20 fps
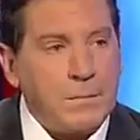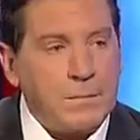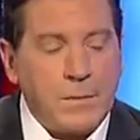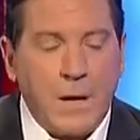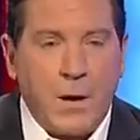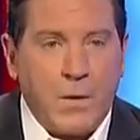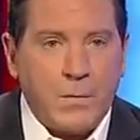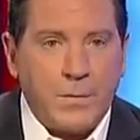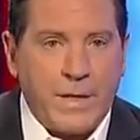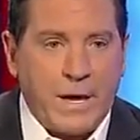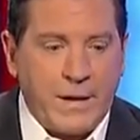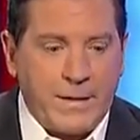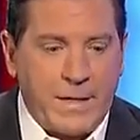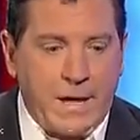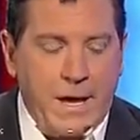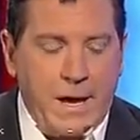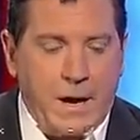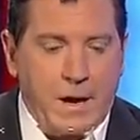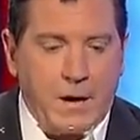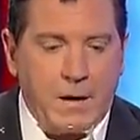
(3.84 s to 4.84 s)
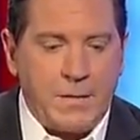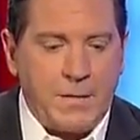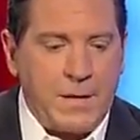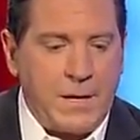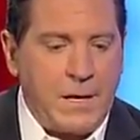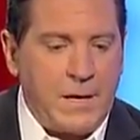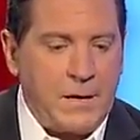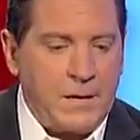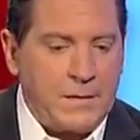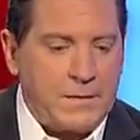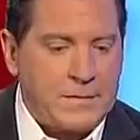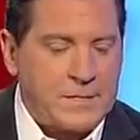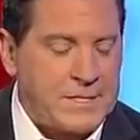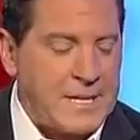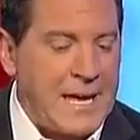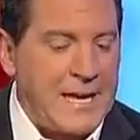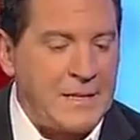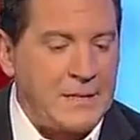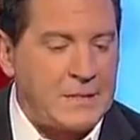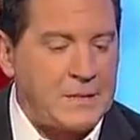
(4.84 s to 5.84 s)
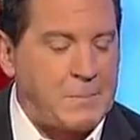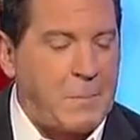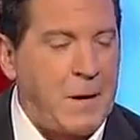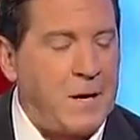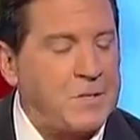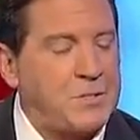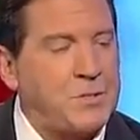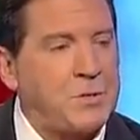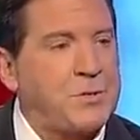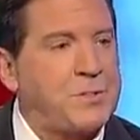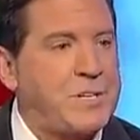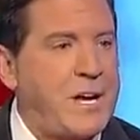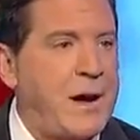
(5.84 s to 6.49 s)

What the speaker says: No, they are the state-sponsored